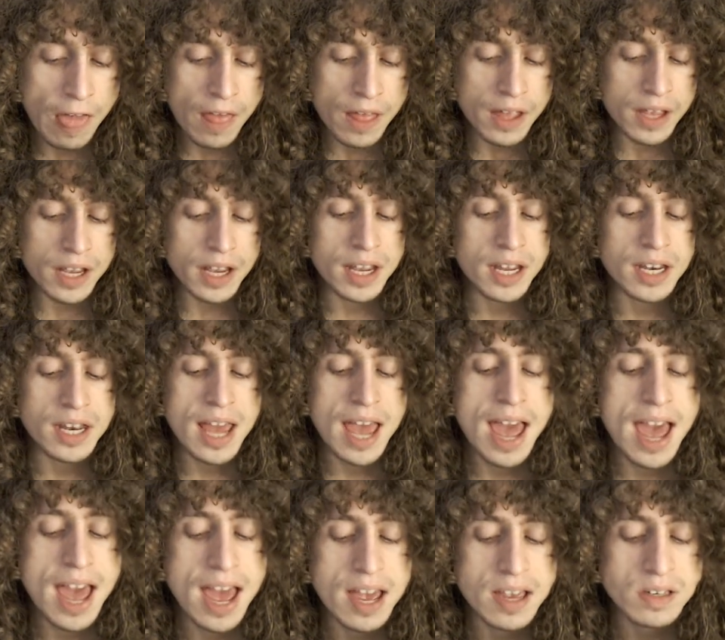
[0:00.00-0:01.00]
It
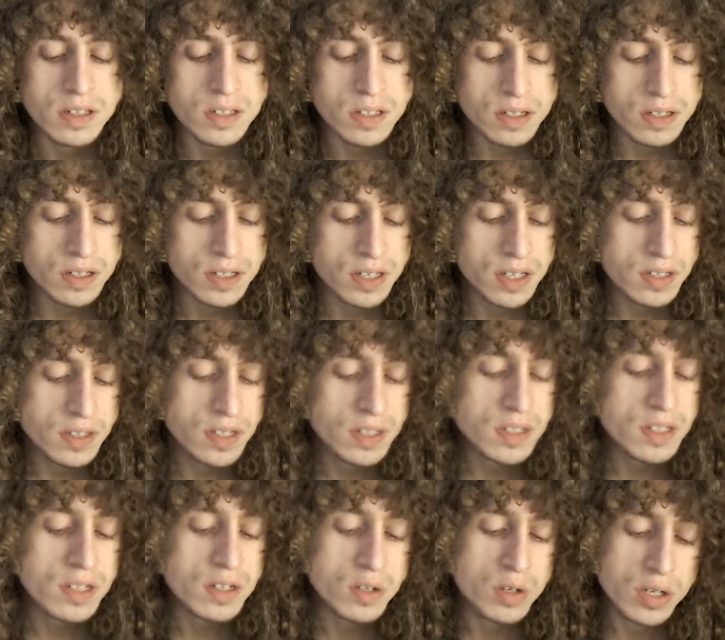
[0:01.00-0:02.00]
has, since its
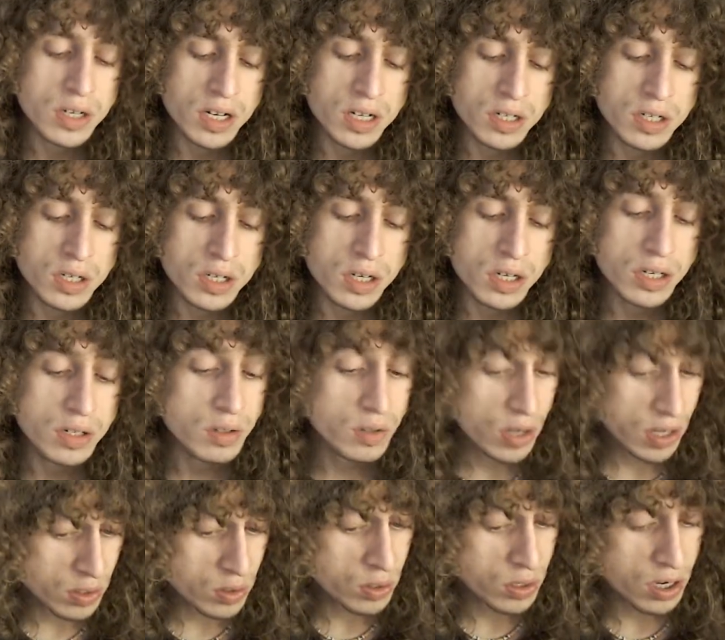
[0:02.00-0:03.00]
introduction
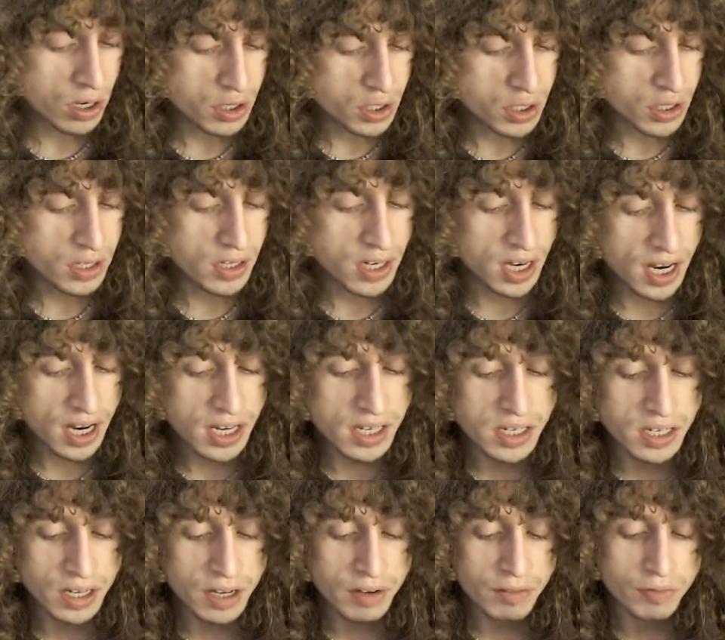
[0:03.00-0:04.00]
into
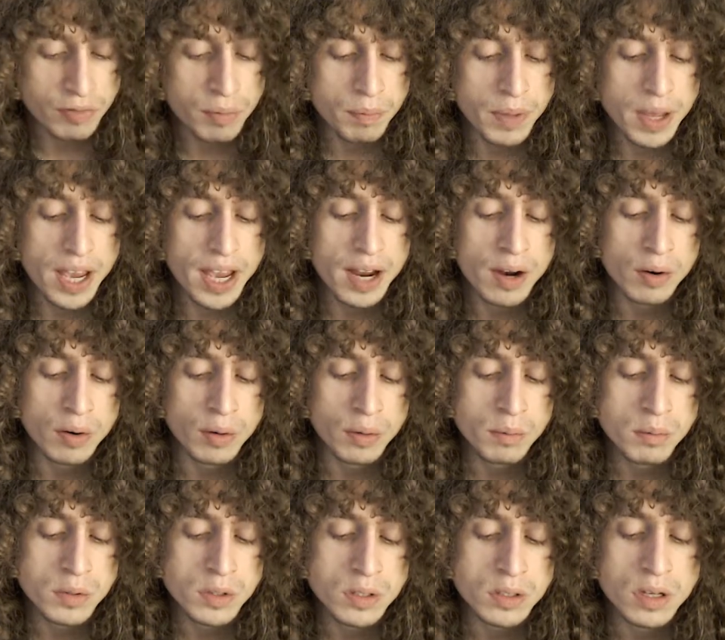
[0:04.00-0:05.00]
India from the
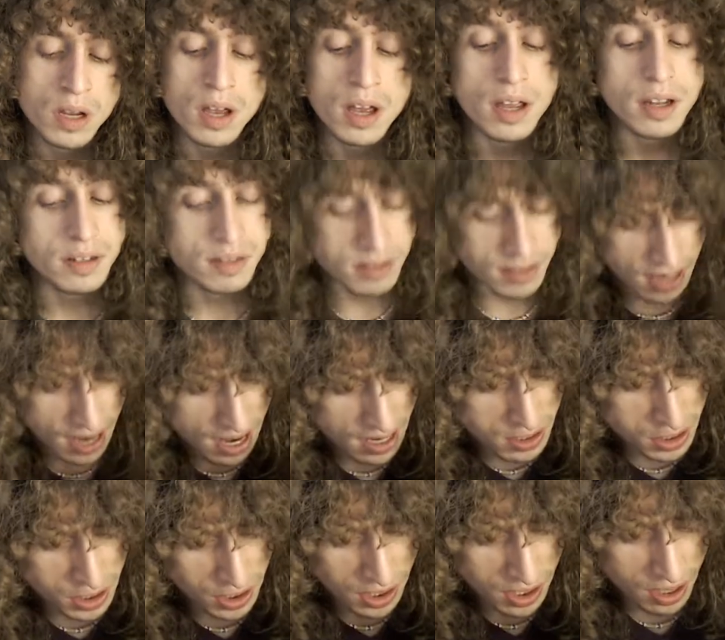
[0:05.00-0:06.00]
Arabs,
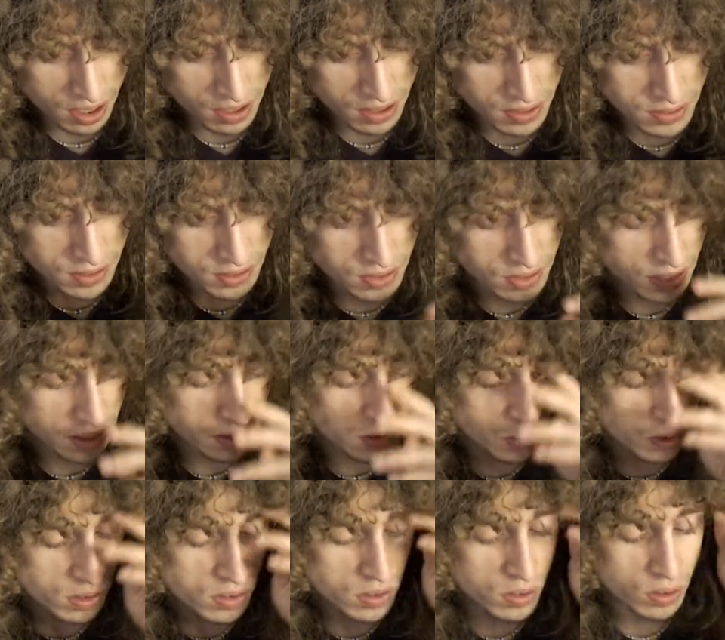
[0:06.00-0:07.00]
Tajika is a
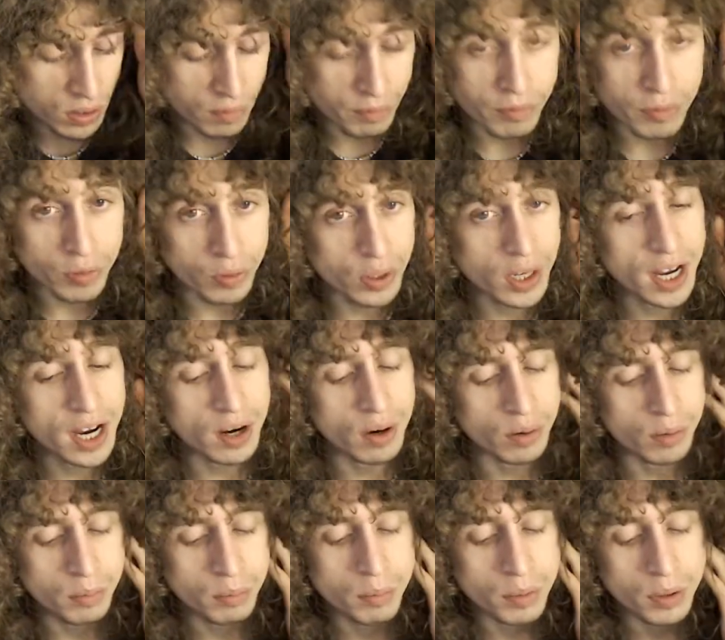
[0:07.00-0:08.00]
Sanskrit term for an
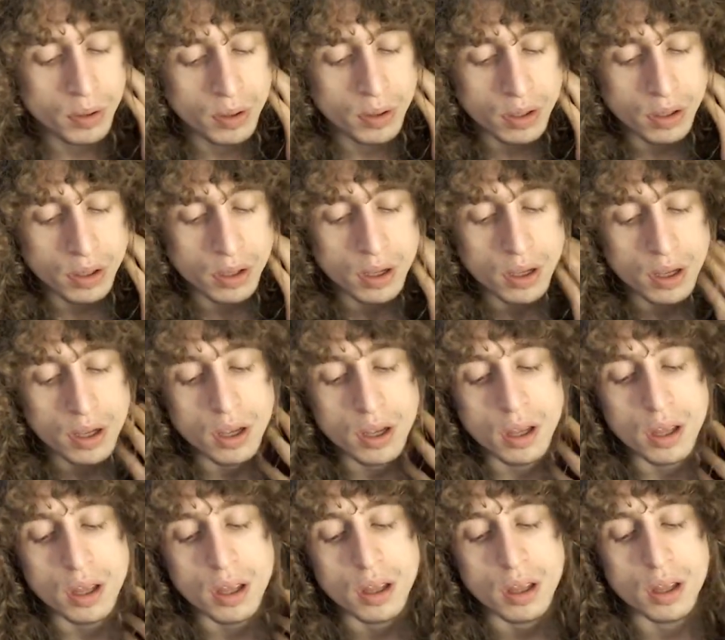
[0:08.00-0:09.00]
Arab,
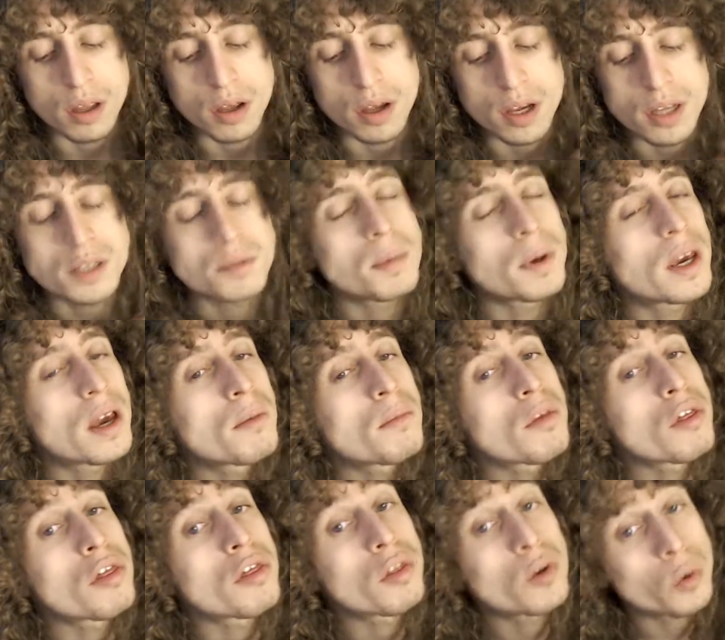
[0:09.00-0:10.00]
it's become
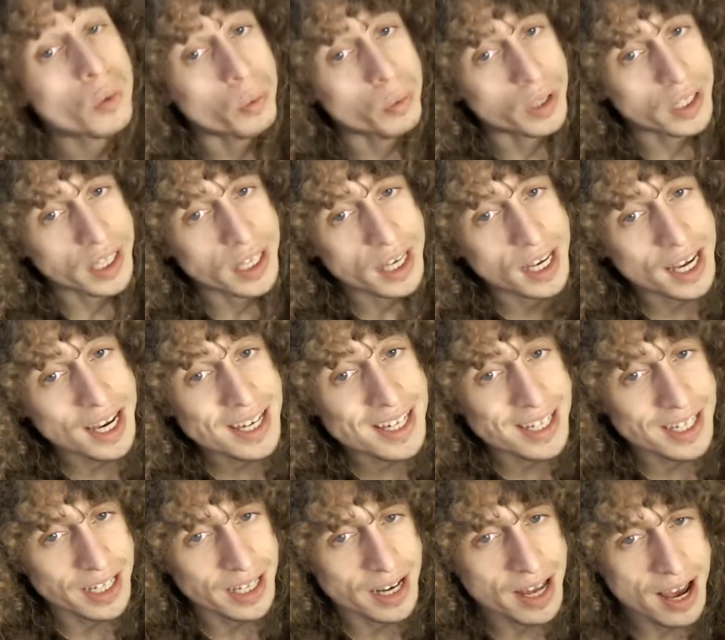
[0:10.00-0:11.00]
thoroughly
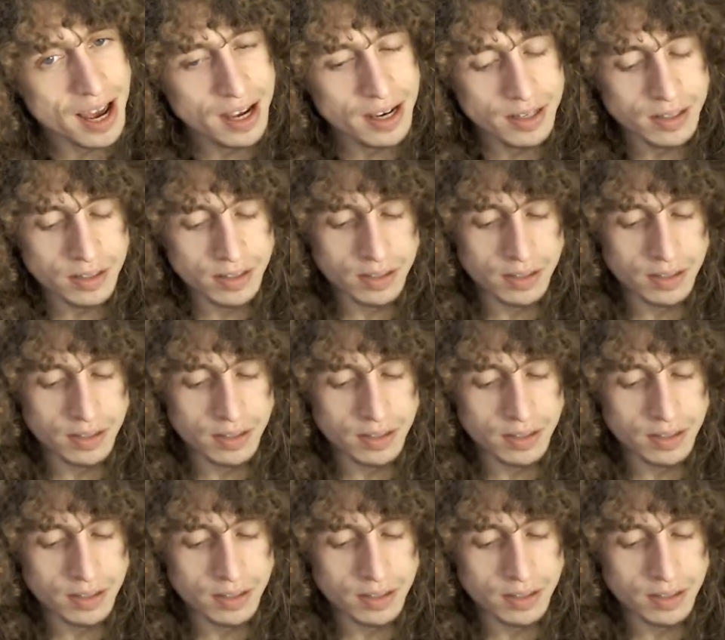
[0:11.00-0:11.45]
Indianized.